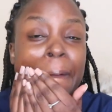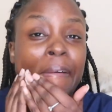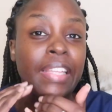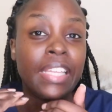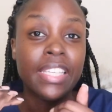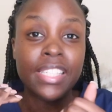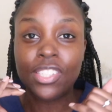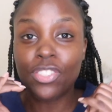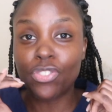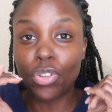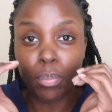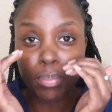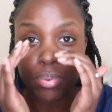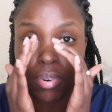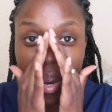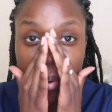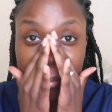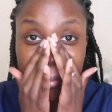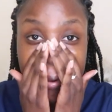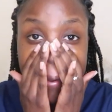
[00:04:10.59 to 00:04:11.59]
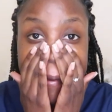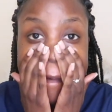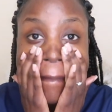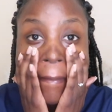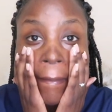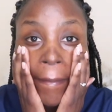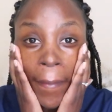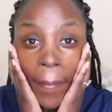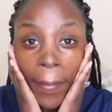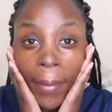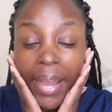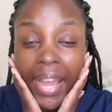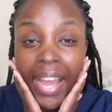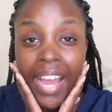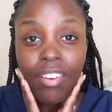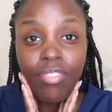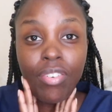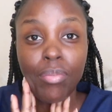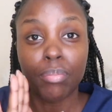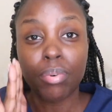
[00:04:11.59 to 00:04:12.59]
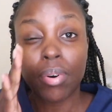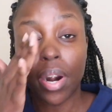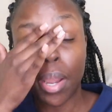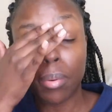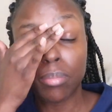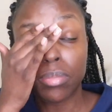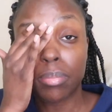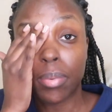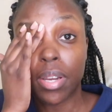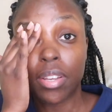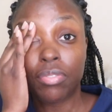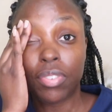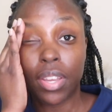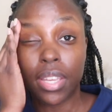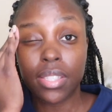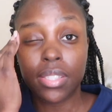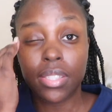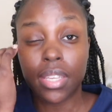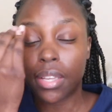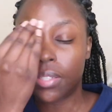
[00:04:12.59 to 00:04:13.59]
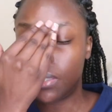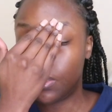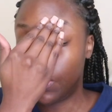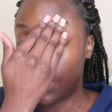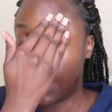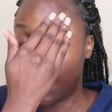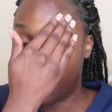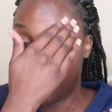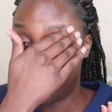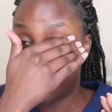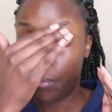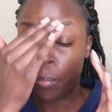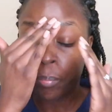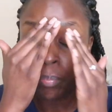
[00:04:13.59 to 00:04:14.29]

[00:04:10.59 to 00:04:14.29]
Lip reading: This is not primer. I haven't primed my face yet, okay?